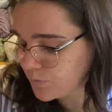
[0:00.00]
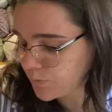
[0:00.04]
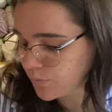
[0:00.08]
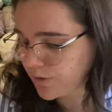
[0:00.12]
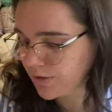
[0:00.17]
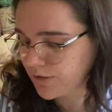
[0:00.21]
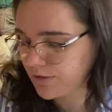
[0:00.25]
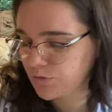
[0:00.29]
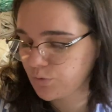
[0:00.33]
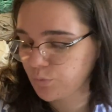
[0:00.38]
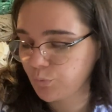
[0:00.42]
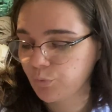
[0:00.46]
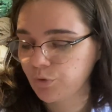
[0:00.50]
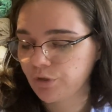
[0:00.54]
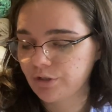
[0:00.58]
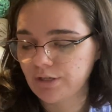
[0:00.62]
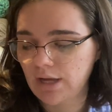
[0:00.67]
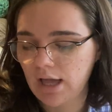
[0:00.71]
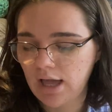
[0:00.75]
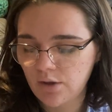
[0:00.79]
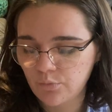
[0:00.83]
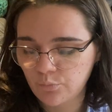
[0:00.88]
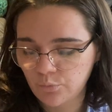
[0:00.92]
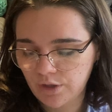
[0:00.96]
ones were
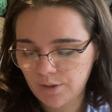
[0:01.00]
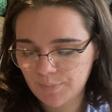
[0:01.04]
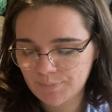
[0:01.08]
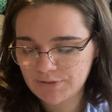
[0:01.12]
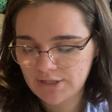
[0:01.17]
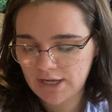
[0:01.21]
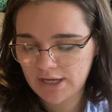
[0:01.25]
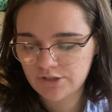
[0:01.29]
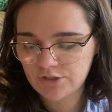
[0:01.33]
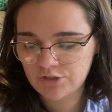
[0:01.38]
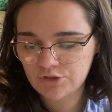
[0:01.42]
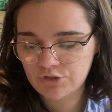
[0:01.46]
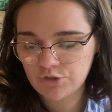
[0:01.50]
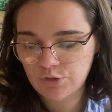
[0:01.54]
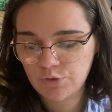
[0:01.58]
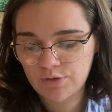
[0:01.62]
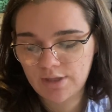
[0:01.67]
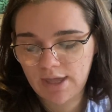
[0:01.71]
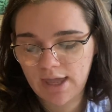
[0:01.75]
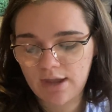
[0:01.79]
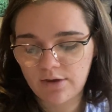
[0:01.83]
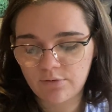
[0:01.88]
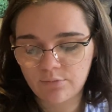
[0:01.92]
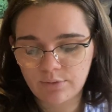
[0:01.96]
not whips. I just knew
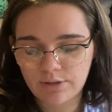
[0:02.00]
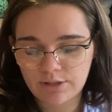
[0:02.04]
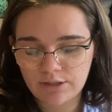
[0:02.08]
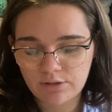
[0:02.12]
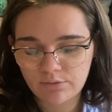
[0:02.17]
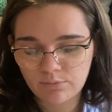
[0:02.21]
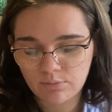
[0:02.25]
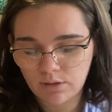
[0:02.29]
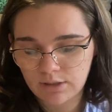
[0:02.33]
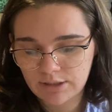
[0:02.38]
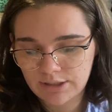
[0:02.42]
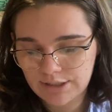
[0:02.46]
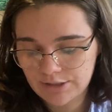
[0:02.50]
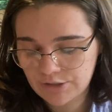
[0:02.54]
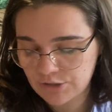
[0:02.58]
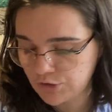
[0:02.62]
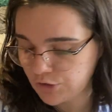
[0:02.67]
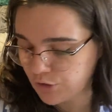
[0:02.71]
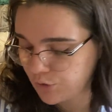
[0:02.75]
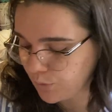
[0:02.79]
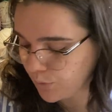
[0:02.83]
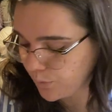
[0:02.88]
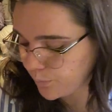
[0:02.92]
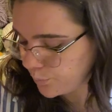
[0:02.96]
that I really wanted
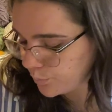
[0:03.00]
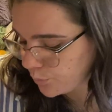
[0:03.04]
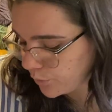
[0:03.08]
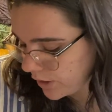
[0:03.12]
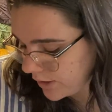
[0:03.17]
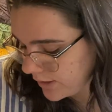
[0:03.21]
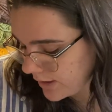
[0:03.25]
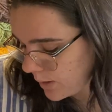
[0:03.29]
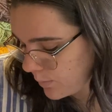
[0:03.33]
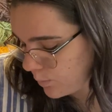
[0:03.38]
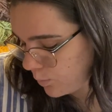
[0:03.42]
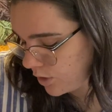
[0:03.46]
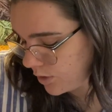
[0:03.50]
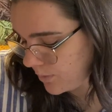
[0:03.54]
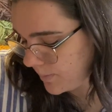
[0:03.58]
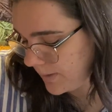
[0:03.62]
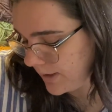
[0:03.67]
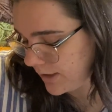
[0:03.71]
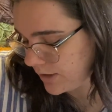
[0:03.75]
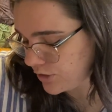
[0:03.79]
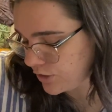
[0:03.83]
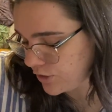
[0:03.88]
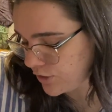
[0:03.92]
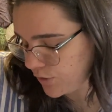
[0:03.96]
to bring them with
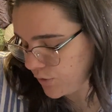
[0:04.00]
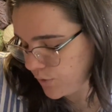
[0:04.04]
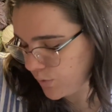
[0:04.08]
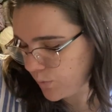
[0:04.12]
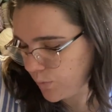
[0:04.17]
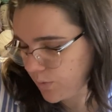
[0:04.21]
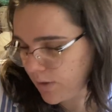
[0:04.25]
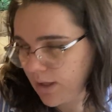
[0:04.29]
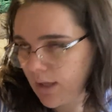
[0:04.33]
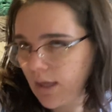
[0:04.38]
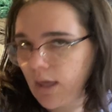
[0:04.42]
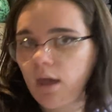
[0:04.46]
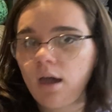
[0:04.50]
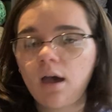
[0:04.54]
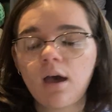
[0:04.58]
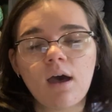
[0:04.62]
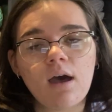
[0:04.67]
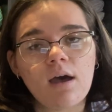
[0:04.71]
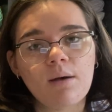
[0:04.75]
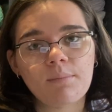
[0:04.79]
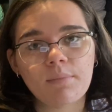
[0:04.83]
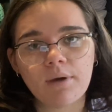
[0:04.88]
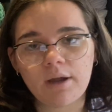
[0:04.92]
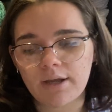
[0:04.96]
me to
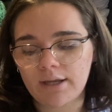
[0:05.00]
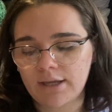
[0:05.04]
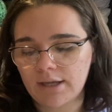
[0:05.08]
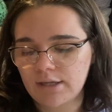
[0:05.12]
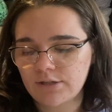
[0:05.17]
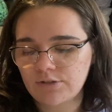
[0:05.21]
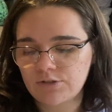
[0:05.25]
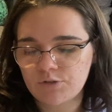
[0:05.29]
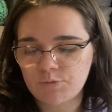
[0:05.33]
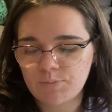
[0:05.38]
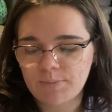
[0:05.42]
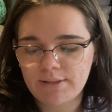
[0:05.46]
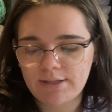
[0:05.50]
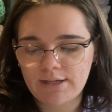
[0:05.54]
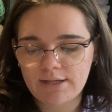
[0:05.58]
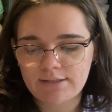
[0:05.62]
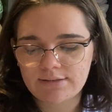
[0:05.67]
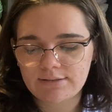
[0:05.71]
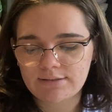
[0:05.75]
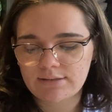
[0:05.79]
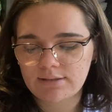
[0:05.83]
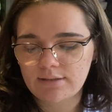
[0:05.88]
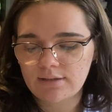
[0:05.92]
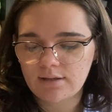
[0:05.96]
a market just
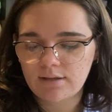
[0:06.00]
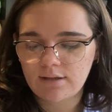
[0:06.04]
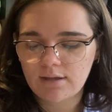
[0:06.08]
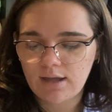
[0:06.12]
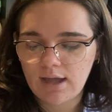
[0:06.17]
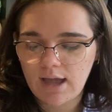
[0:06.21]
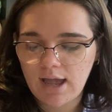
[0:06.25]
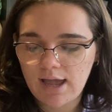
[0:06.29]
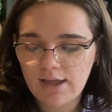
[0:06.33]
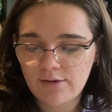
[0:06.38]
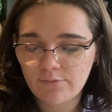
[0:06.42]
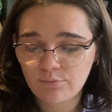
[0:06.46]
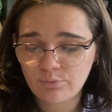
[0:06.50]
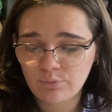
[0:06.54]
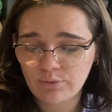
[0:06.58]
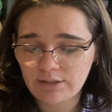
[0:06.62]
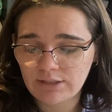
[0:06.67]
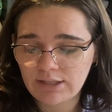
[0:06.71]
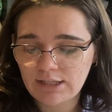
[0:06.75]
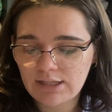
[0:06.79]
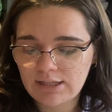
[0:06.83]
because I really